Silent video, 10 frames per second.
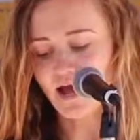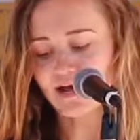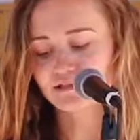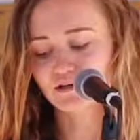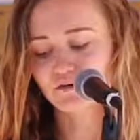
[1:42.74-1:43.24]

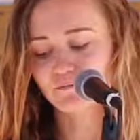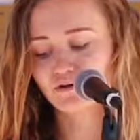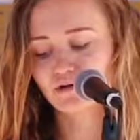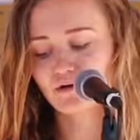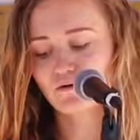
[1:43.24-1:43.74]
As a
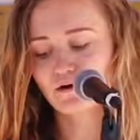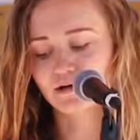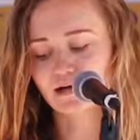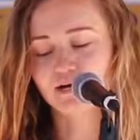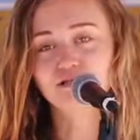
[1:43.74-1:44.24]
community
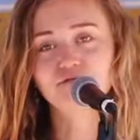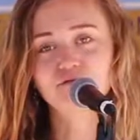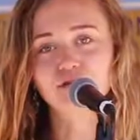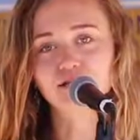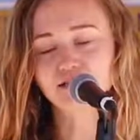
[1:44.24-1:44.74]
organizer
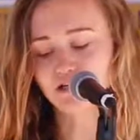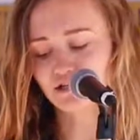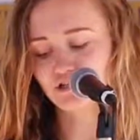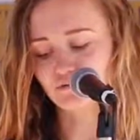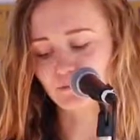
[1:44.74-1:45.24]
for
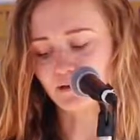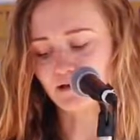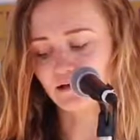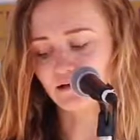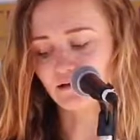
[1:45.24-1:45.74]
Extinction
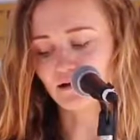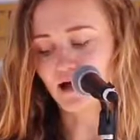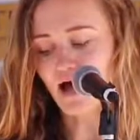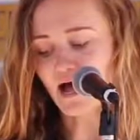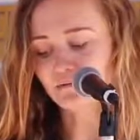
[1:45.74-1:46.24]
Rebellion,
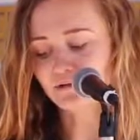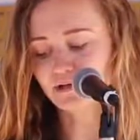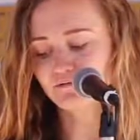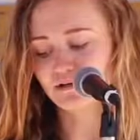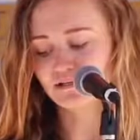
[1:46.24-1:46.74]
I
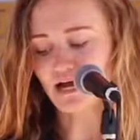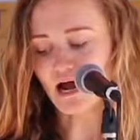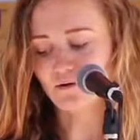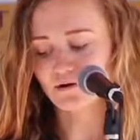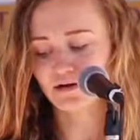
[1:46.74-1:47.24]
believe it is
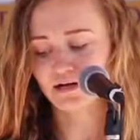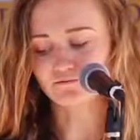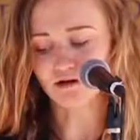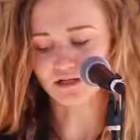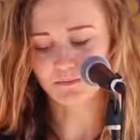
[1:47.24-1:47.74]
our
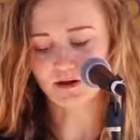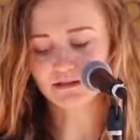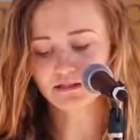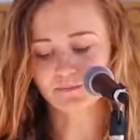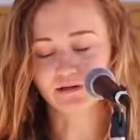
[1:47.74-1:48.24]

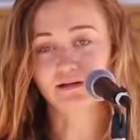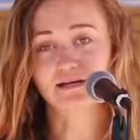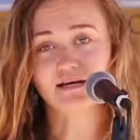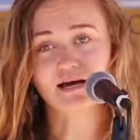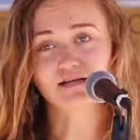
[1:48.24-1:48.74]

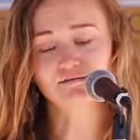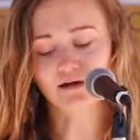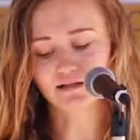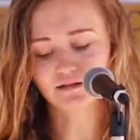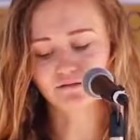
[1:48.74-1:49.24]
responsibility as
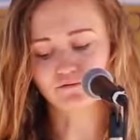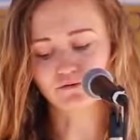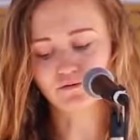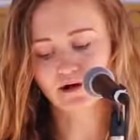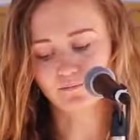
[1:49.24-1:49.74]
relative
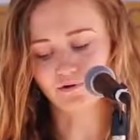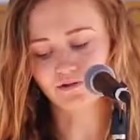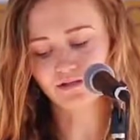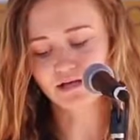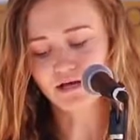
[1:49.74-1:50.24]

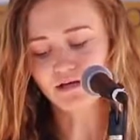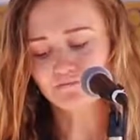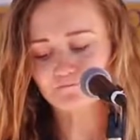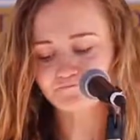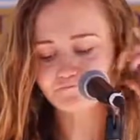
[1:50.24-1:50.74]
newcomers
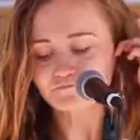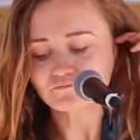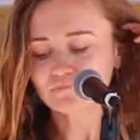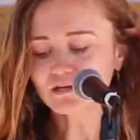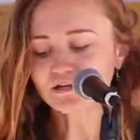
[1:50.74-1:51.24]

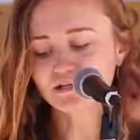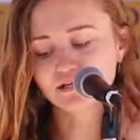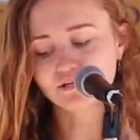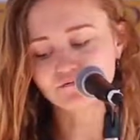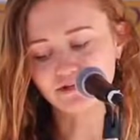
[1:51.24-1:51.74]
to
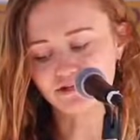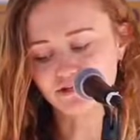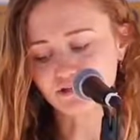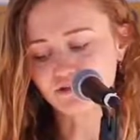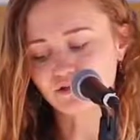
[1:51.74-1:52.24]
this
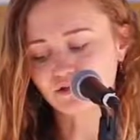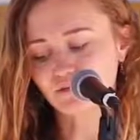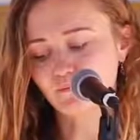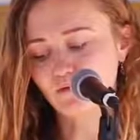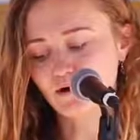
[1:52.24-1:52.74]
region to
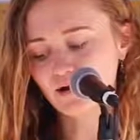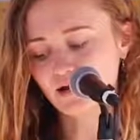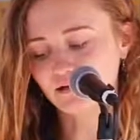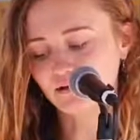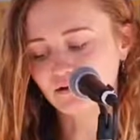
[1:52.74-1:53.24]
support
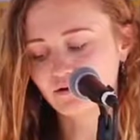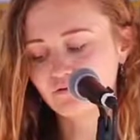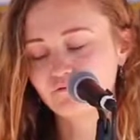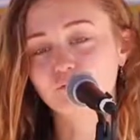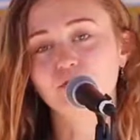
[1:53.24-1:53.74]
and
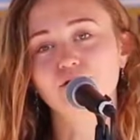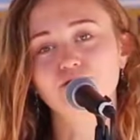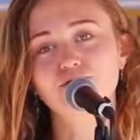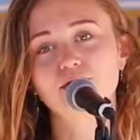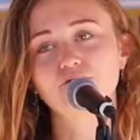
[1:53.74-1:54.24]
learn from
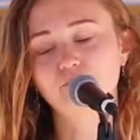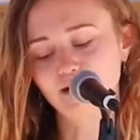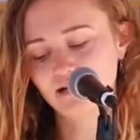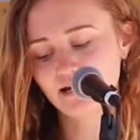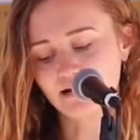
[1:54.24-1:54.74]
those who have
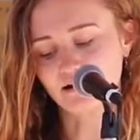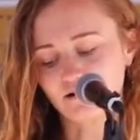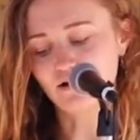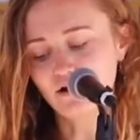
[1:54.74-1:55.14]
been here,